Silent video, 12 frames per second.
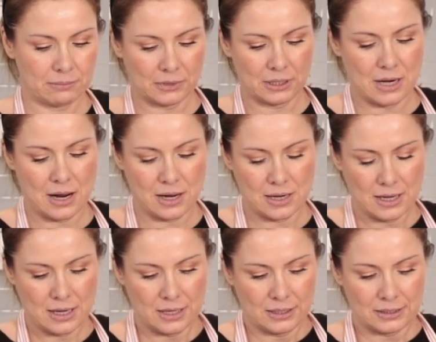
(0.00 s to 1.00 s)
I'm gonna
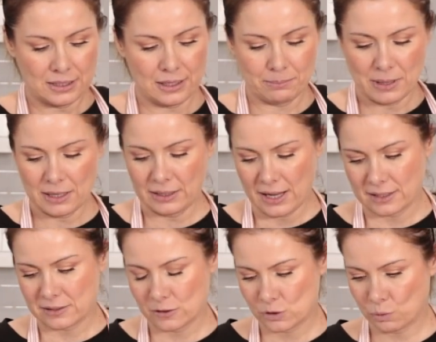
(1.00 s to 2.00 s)
tap any
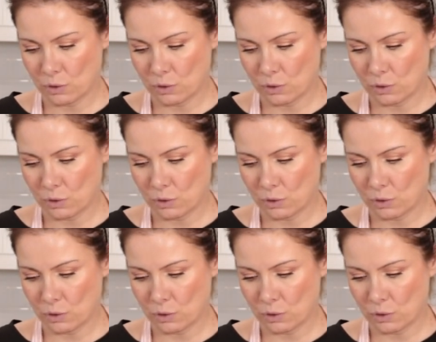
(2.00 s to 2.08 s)
excess